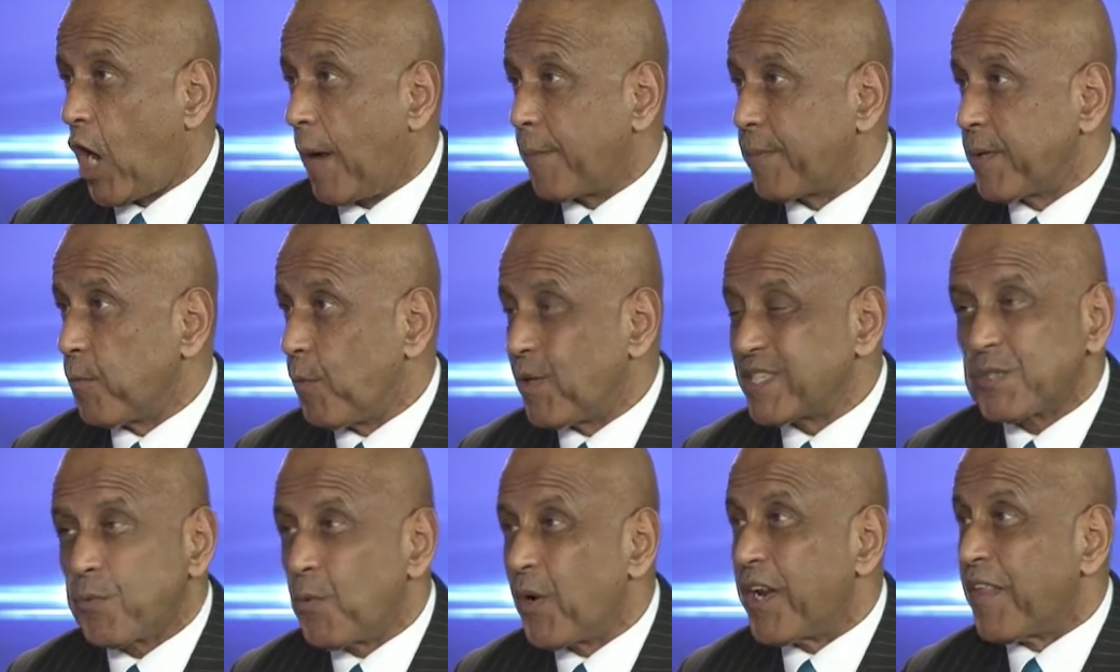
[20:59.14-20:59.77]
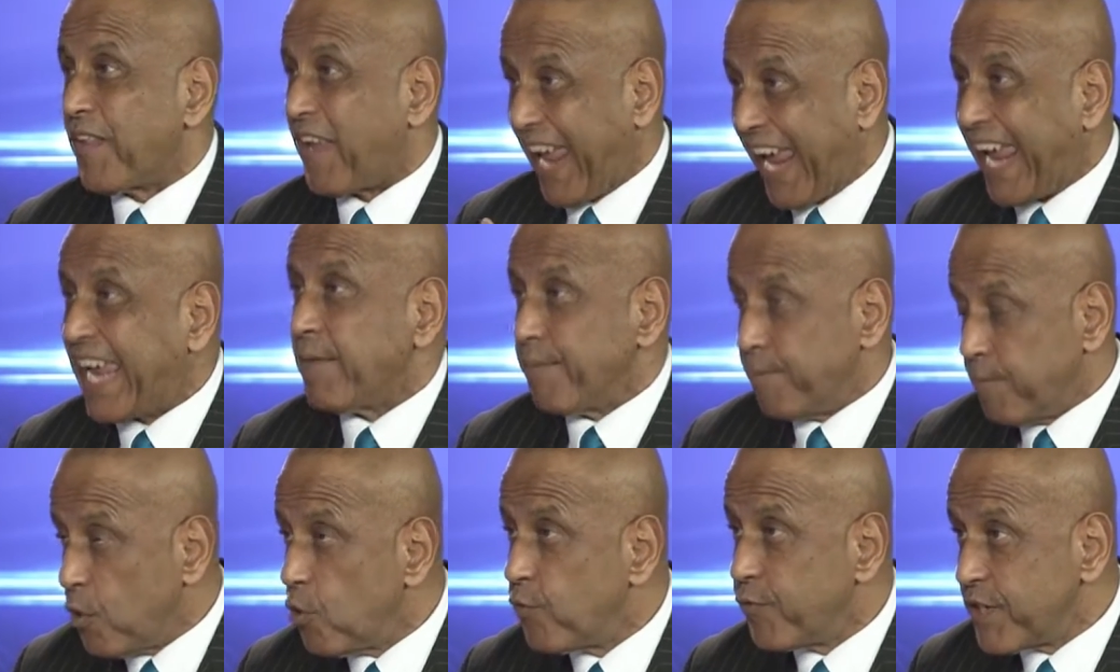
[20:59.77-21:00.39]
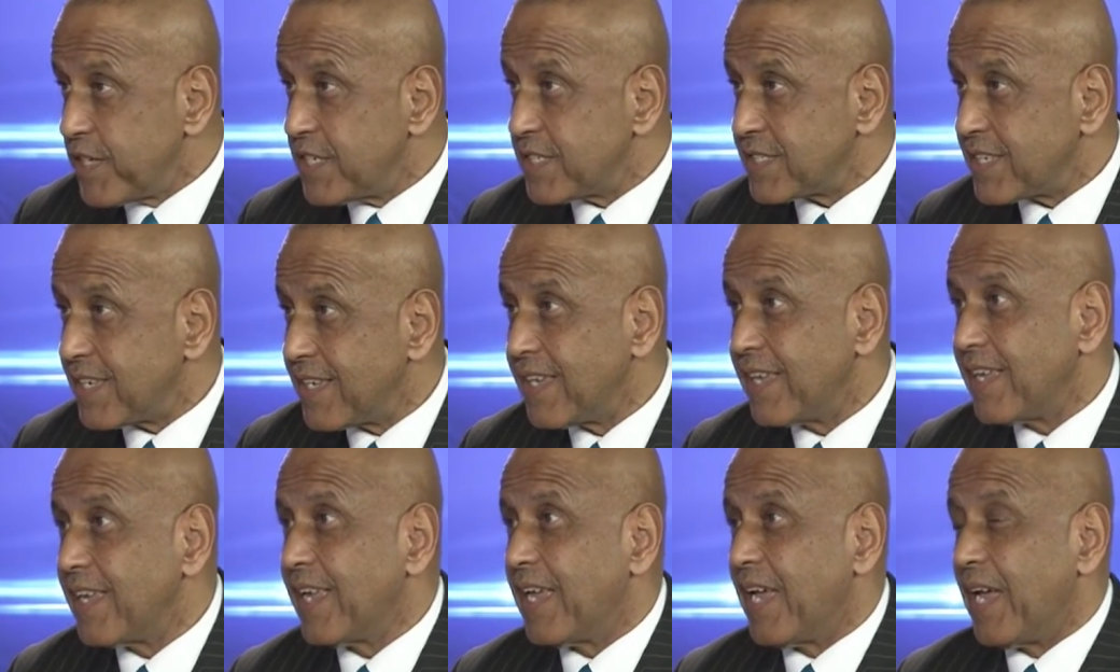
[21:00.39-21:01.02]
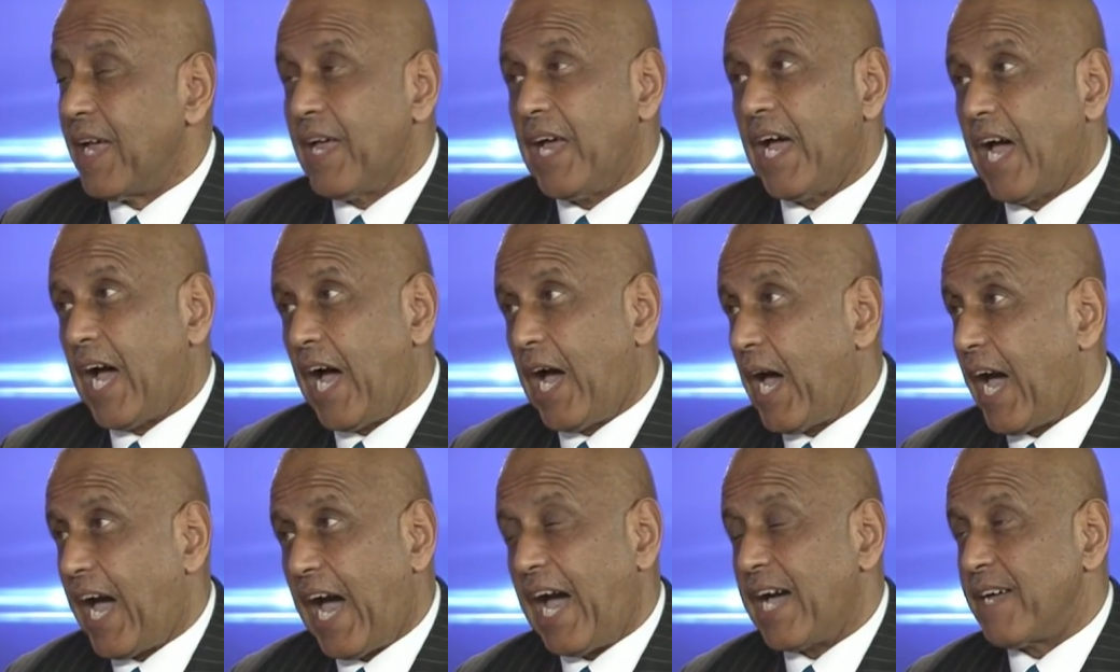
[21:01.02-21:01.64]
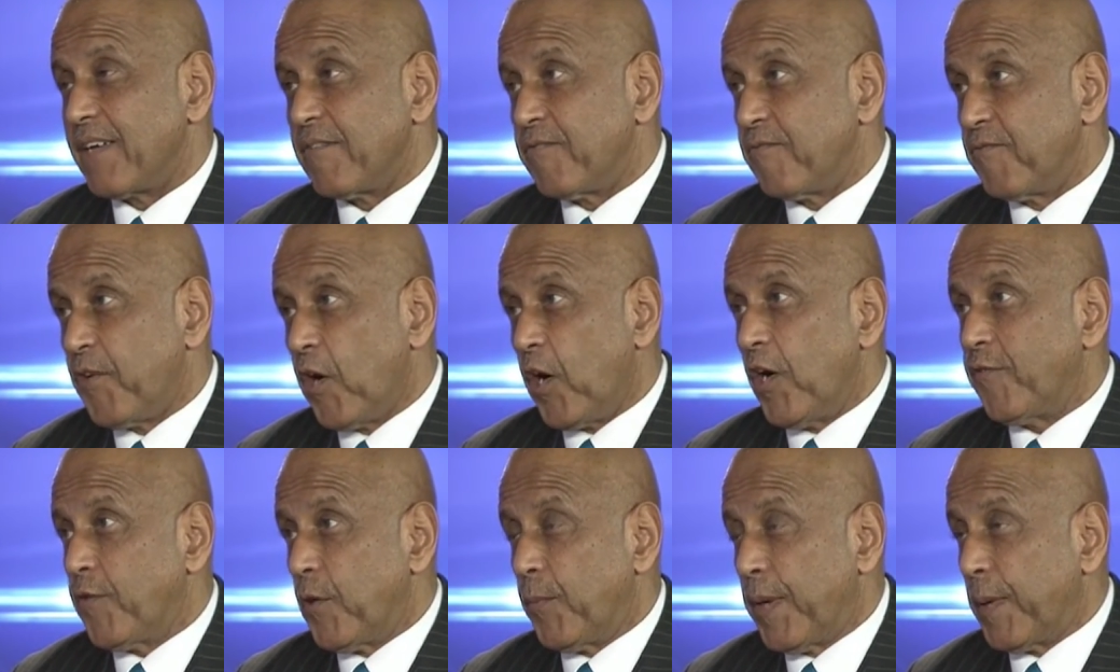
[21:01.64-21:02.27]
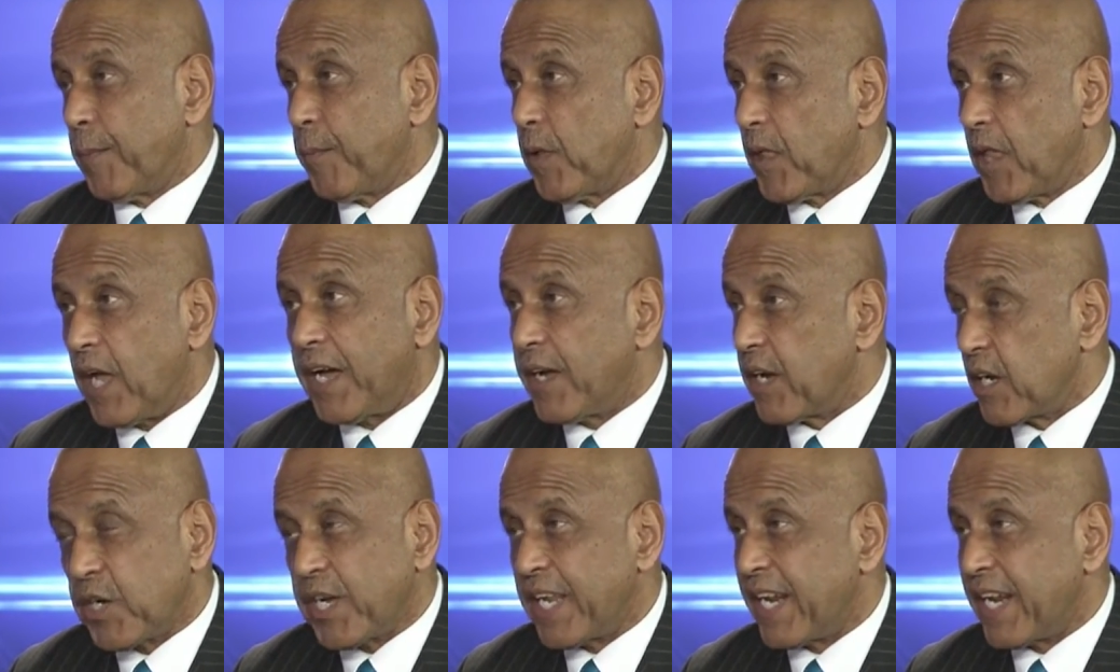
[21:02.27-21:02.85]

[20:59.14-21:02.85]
Compton wasn't one of the eight movies. Very few people uh,